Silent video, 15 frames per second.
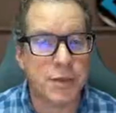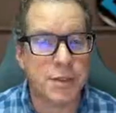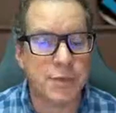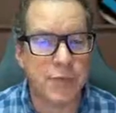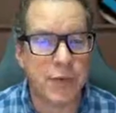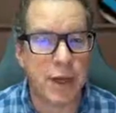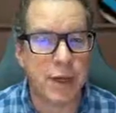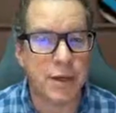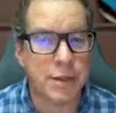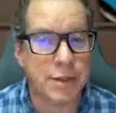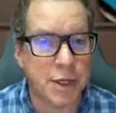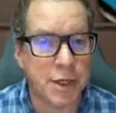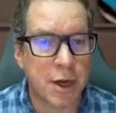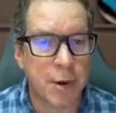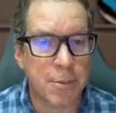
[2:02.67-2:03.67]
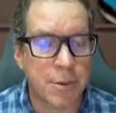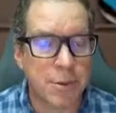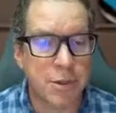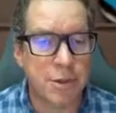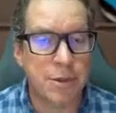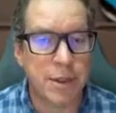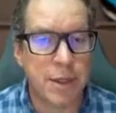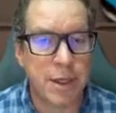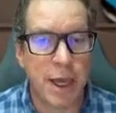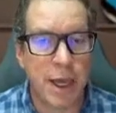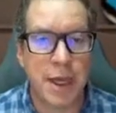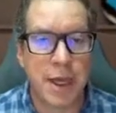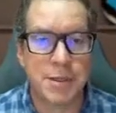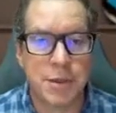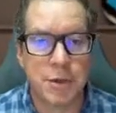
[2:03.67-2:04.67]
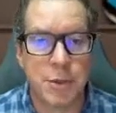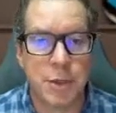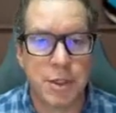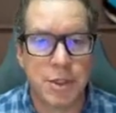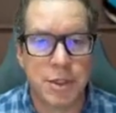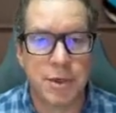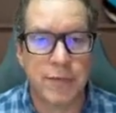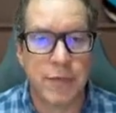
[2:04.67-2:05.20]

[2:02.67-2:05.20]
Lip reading: this event is the opportunity to ask a question